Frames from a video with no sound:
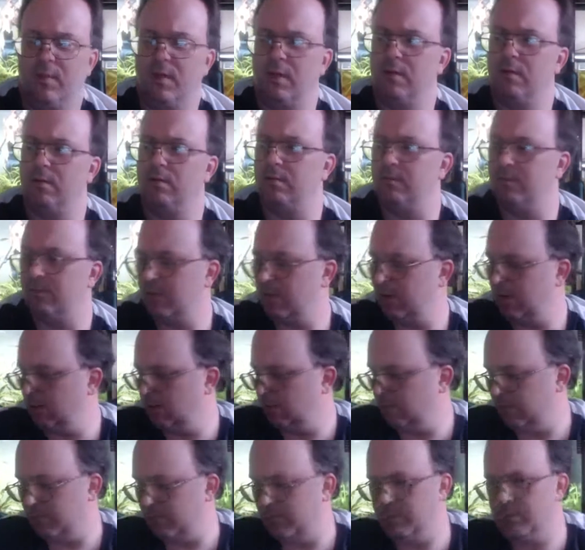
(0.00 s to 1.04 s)
Oh, hang
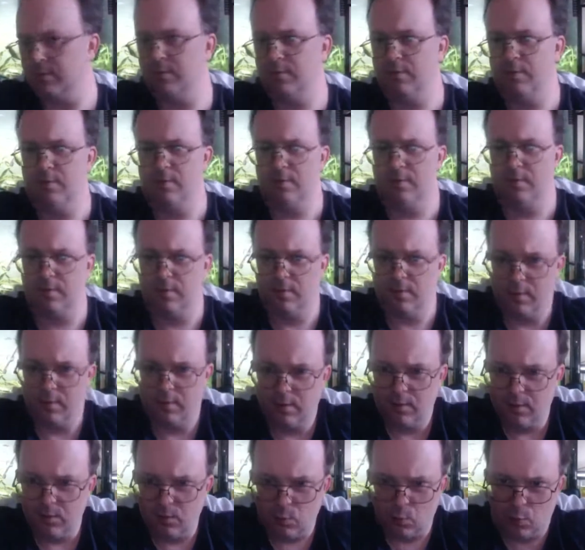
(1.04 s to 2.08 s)
on.
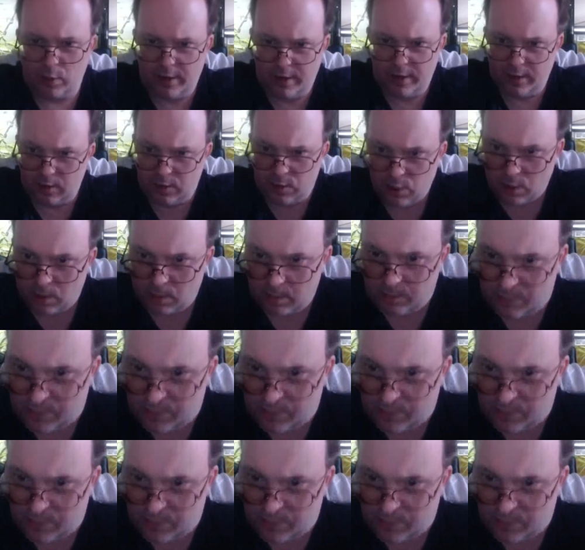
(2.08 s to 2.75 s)
Weird time